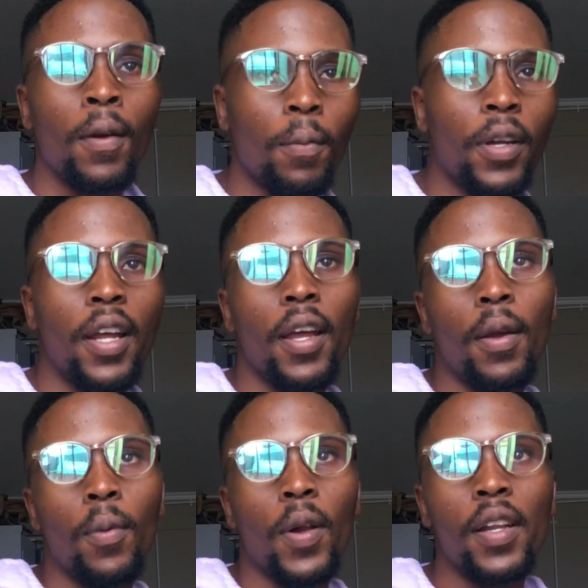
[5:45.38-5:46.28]
when
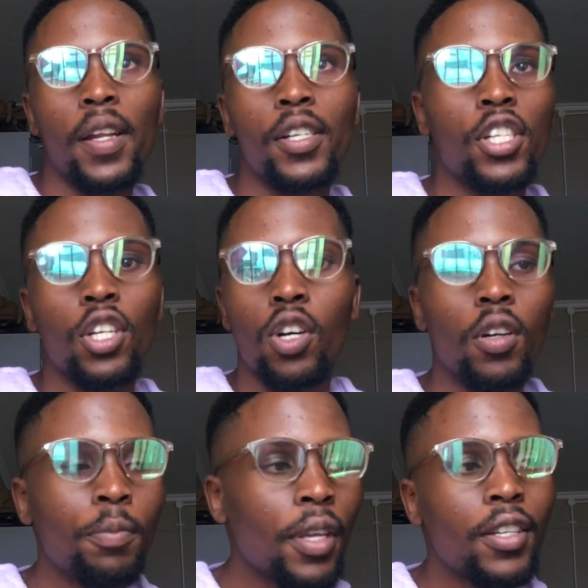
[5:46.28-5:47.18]
she
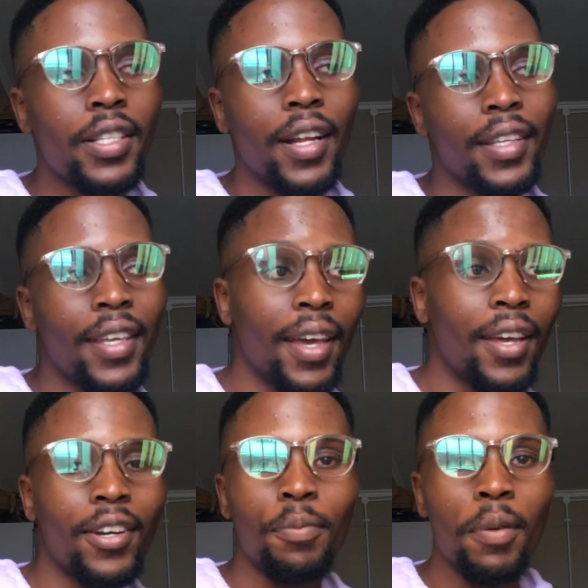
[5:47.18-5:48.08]
called me, I was like, yeah,
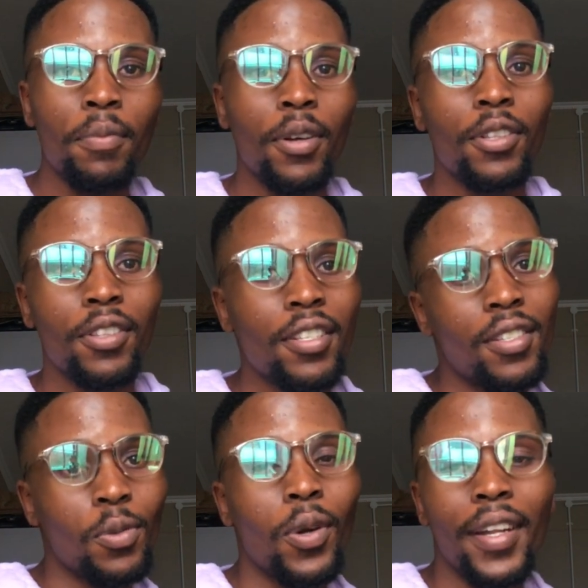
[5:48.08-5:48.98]
remember, this
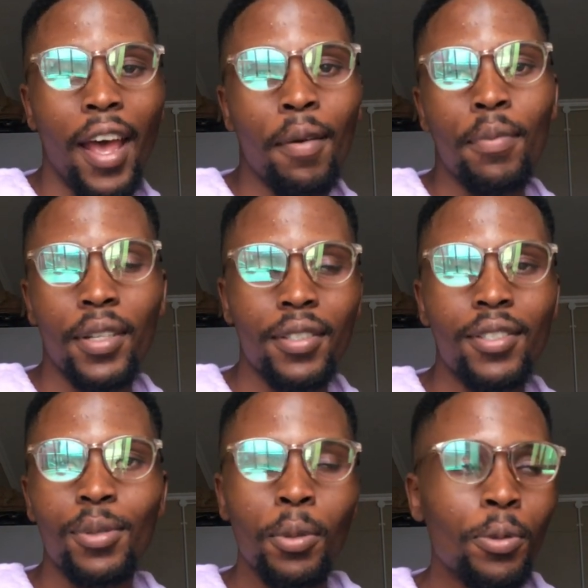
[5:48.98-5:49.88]
is what happened.
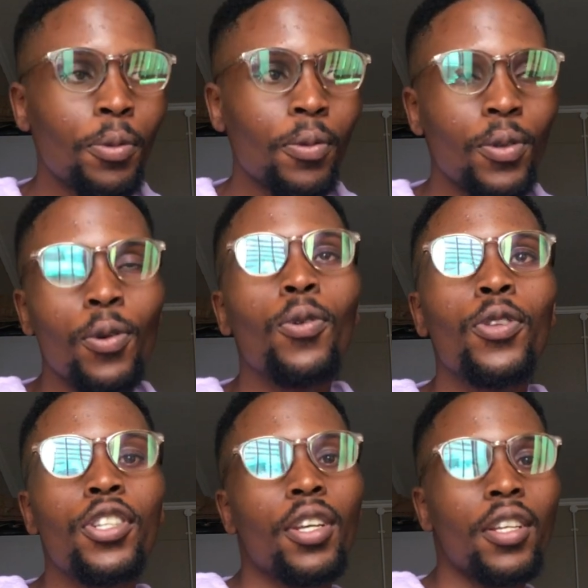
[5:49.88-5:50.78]
So you
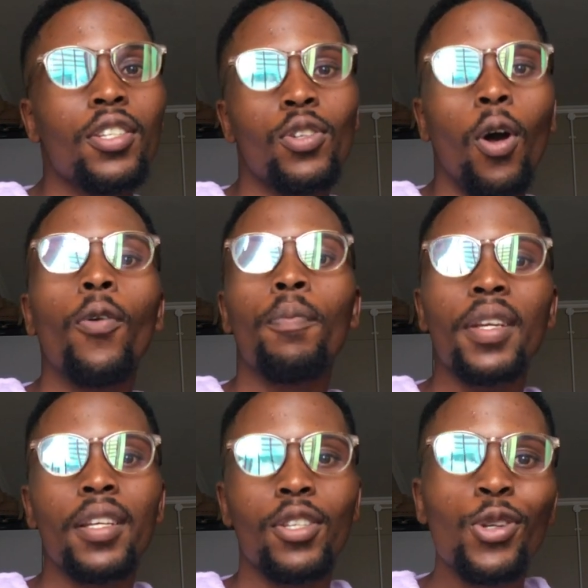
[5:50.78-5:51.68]
changed on
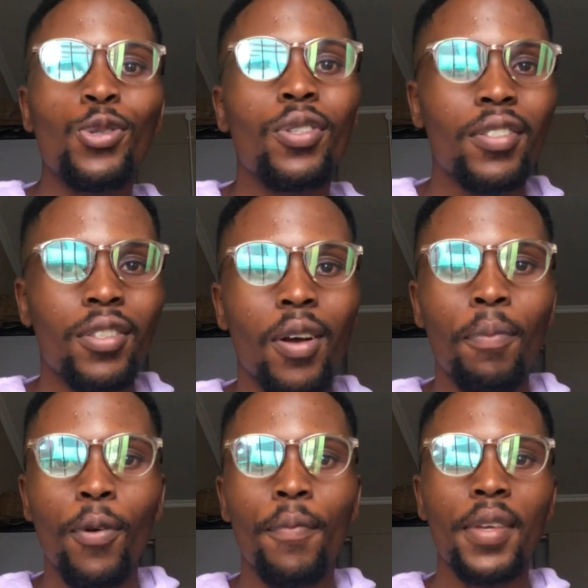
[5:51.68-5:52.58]
me, you switched up
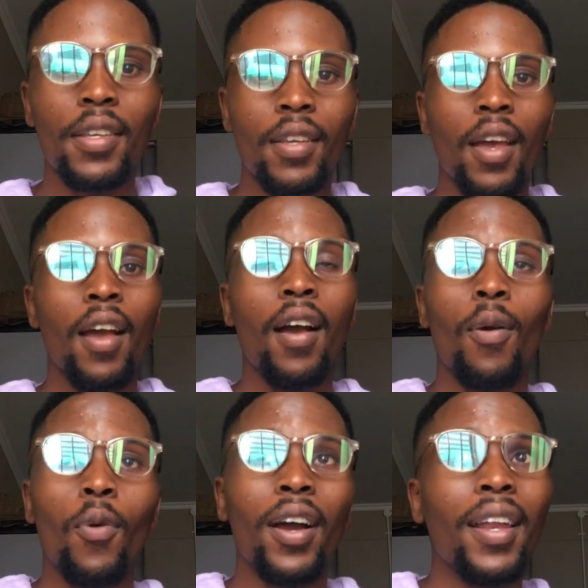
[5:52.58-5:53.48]
on me
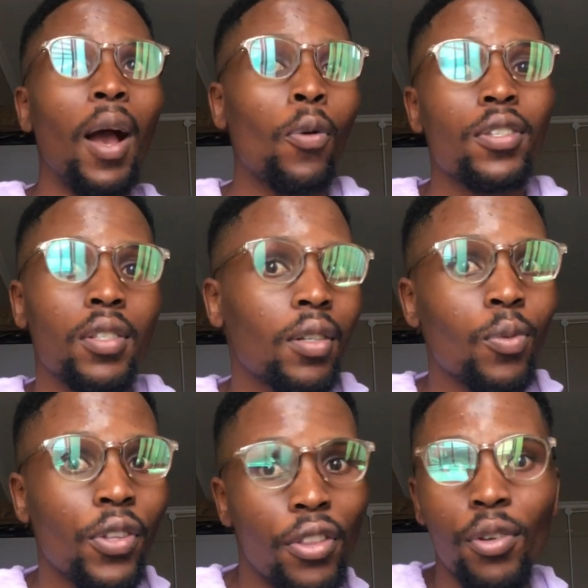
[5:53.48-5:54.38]
while I was still
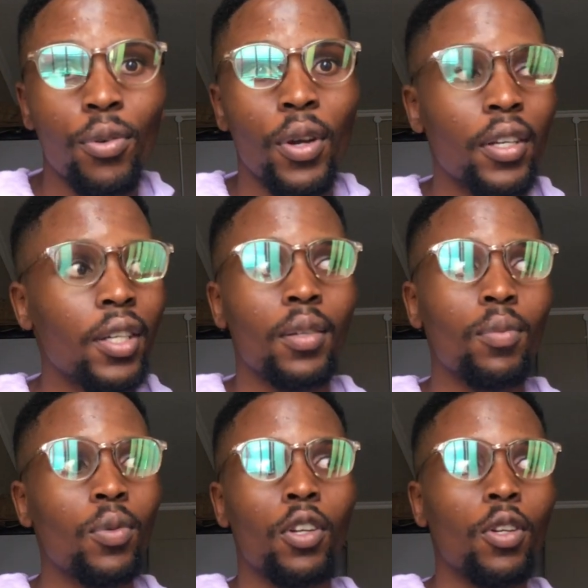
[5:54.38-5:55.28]
with you. And
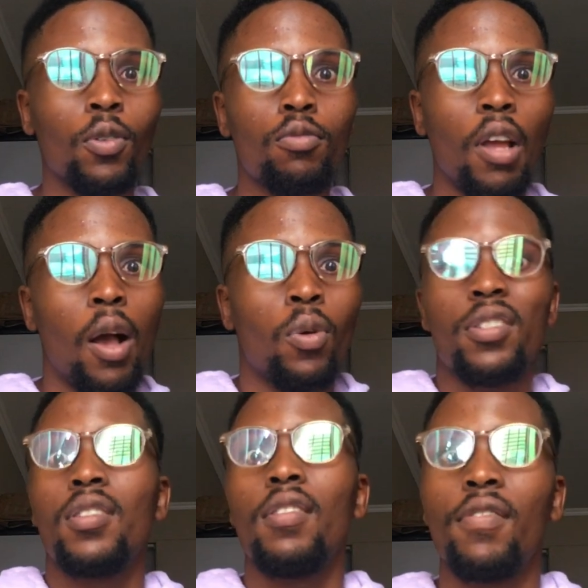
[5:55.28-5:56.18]
then I
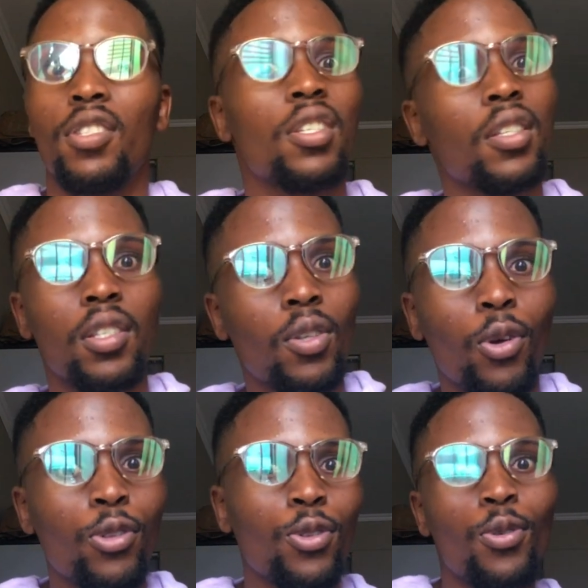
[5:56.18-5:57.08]
wasn't even cheating
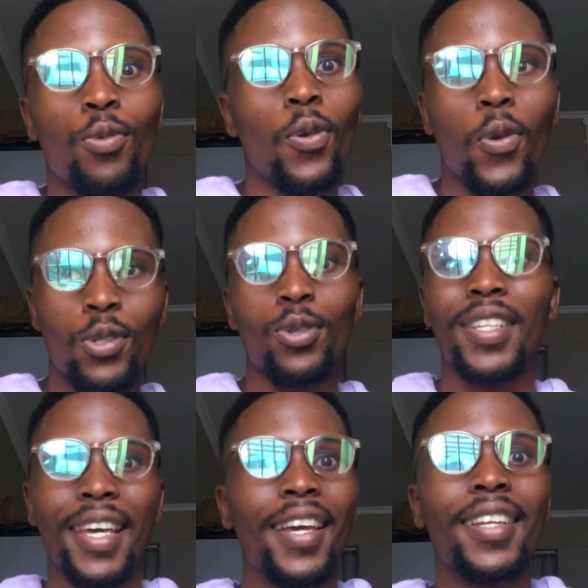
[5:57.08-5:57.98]
on you. We were
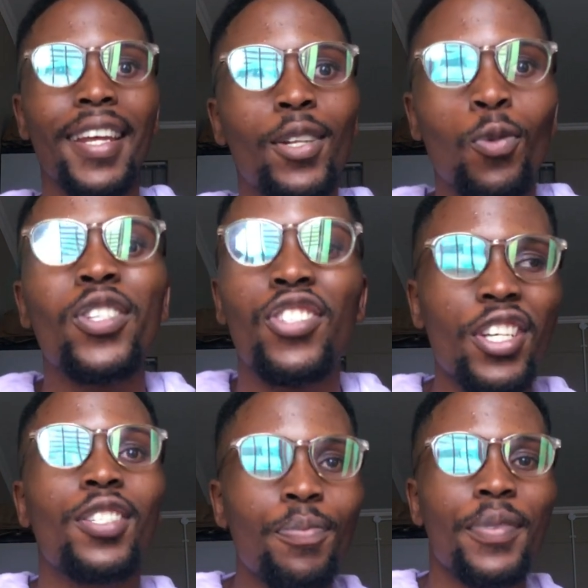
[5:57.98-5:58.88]
together. It was
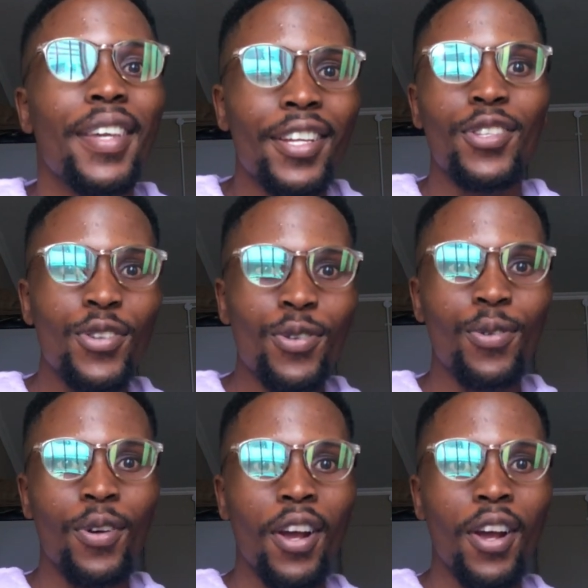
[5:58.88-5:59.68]
just me and you,